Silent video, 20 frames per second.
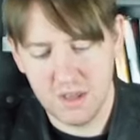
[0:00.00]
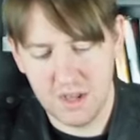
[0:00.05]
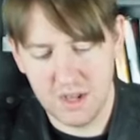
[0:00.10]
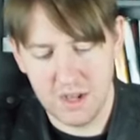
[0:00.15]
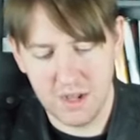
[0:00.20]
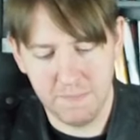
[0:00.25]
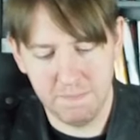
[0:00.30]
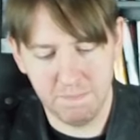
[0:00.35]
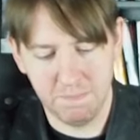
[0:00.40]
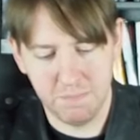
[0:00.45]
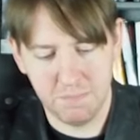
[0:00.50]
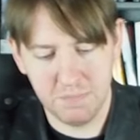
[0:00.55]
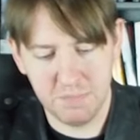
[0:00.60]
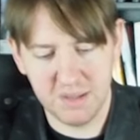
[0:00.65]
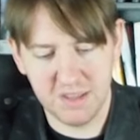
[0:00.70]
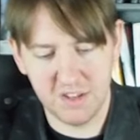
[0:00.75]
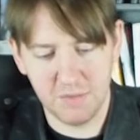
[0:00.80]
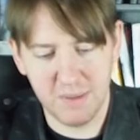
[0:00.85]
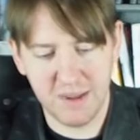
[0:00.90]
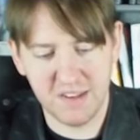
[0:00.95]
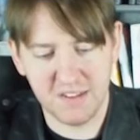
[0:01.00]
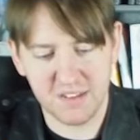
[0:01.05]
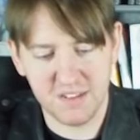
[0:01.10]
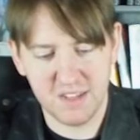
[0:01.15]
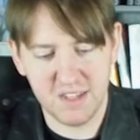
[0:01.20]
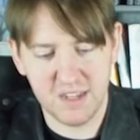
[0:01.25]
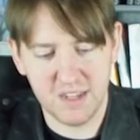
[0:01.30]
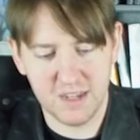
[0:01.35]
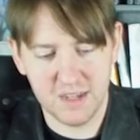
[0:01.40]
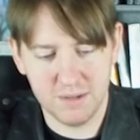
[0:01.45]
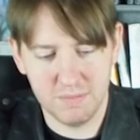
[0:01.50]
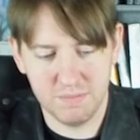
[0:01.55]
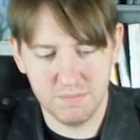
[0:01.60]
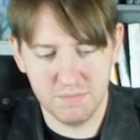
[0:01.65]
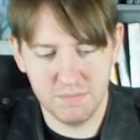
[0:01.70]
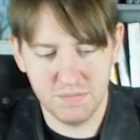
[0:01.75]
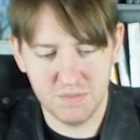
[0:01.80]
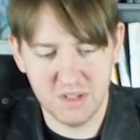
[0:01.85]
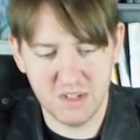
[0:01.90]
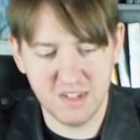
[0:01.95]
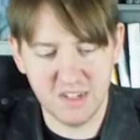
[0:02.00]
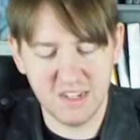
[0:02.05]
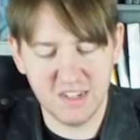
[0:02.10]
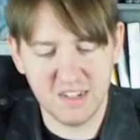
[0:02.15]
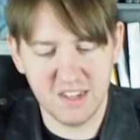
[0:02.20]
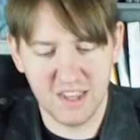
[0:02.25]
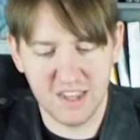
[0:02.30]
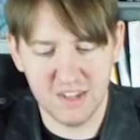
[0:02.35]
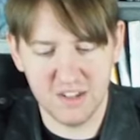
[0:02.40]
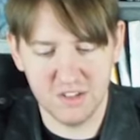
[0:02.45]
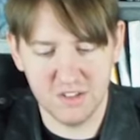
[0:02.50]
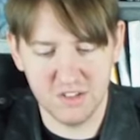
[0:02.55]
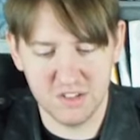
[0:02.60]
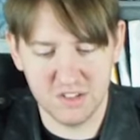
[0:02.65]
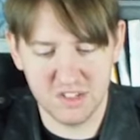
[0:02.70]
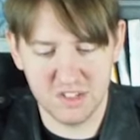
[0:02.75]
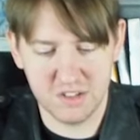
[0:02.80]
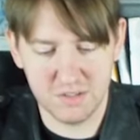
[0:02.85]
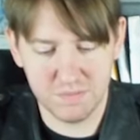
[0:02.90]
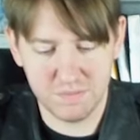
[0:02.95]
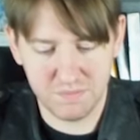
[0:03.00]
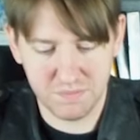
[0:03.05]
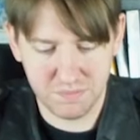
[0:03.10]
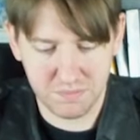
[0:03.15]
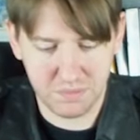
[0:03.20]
But this basically details